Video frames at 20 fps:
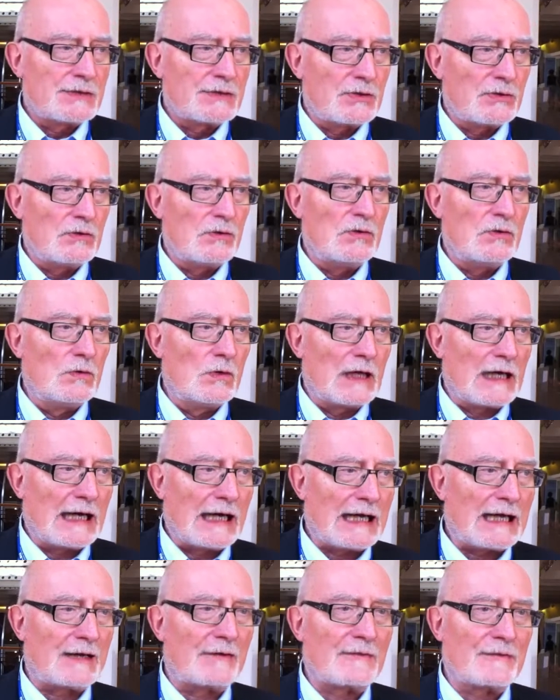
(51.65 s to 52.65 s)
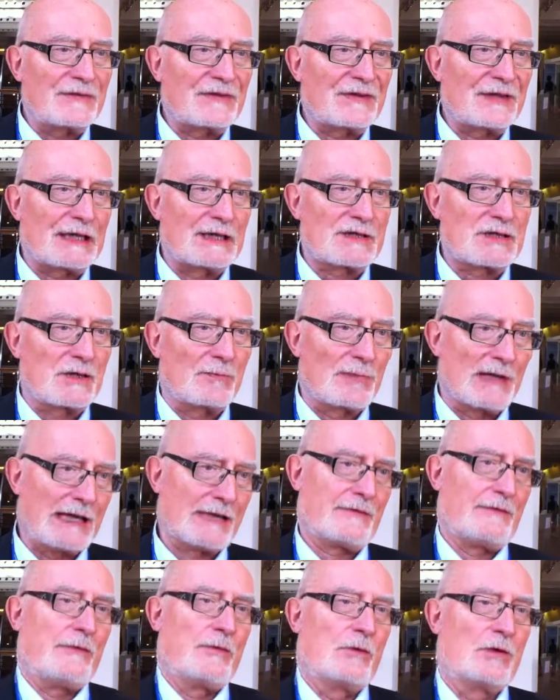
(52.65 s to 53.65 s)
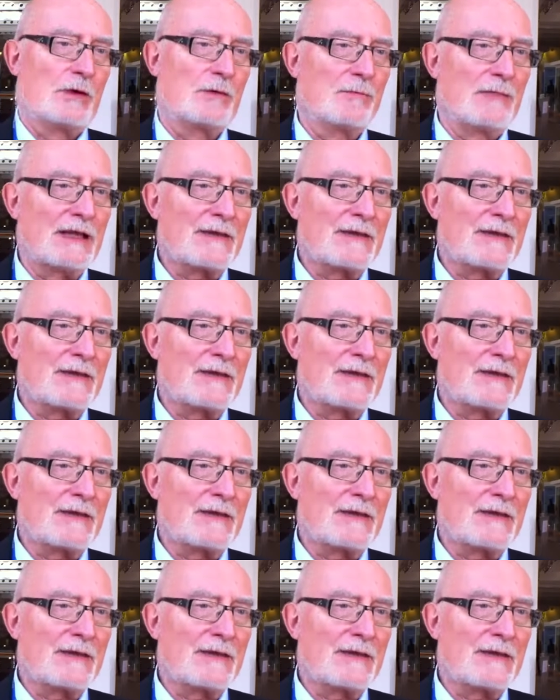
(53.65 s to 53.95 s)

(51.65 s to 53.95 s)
to have such a platform.